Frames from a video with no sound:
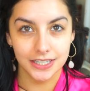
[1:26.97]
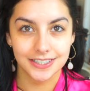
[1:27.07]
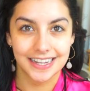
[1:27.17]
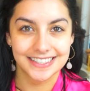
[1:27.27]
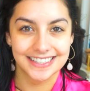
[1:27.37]

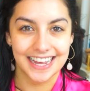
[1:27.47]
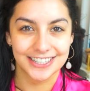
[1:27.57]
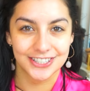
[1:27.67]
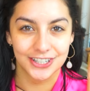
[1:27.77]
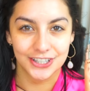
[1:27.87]
since
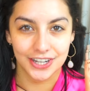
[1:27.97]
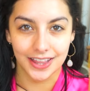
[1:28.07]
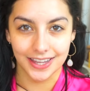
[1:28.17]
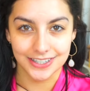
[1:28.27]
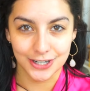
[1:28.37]
that's the look
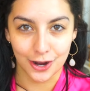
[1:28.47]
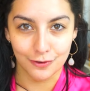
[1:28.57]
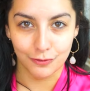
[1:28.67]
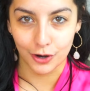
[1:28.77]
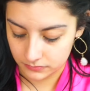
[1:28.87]
I like to go
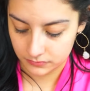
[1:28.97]
for.